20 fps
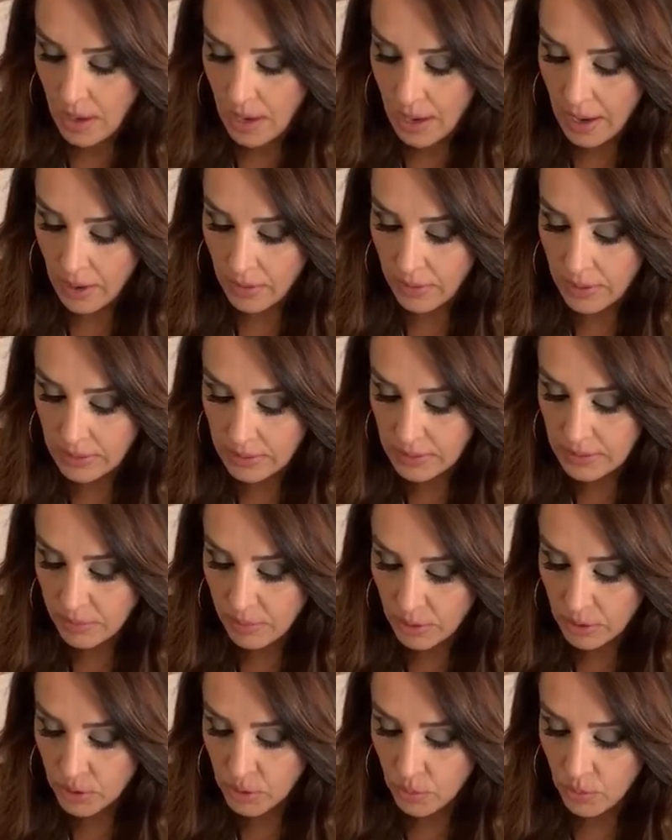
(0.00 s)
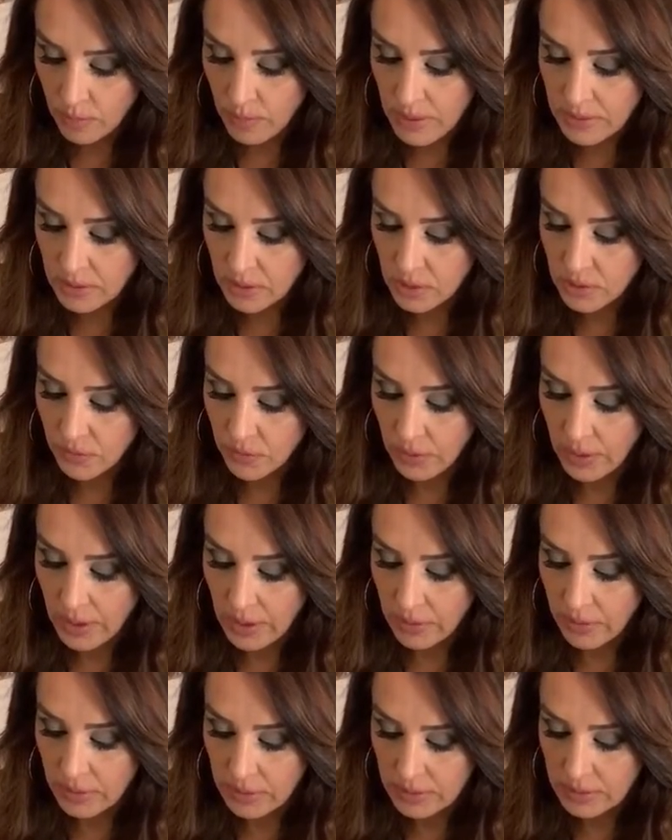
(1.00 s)
Aries, spiritual message for
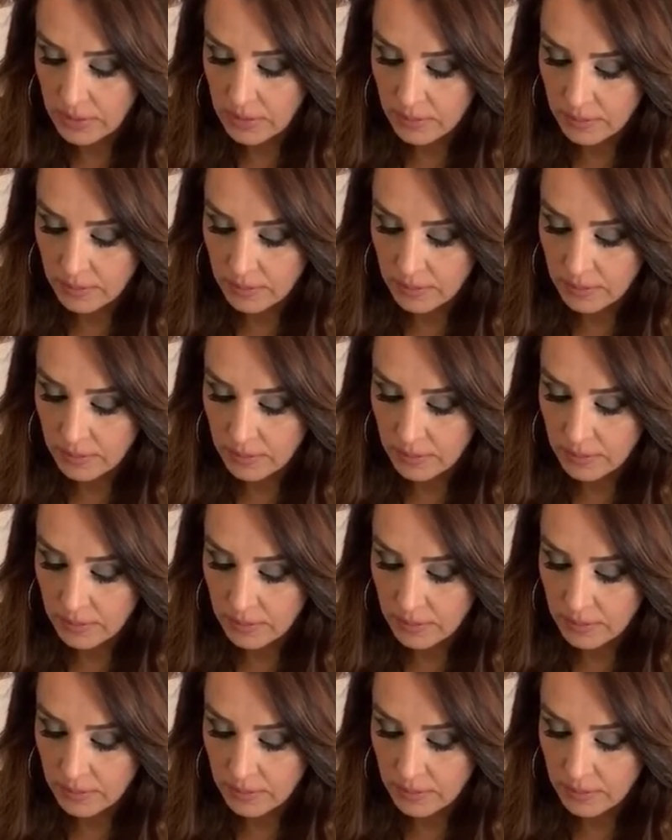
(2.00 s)
Aries.